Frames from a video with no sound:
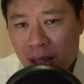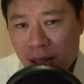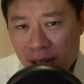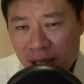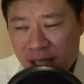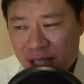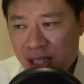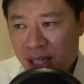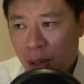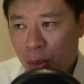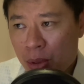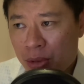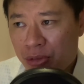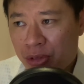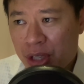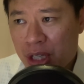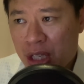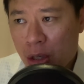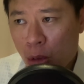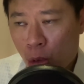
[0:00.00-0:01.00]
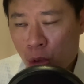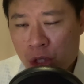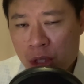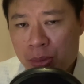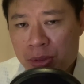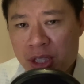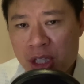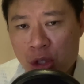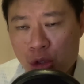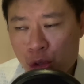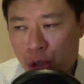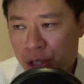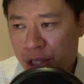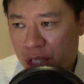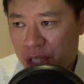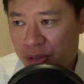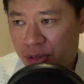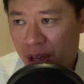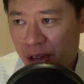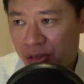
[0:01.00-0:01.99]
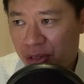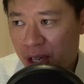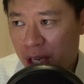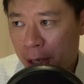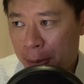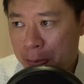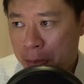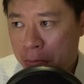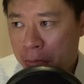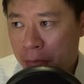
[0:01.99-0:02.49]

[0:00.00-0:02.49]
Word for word: Let's start with the OCBC 365 card.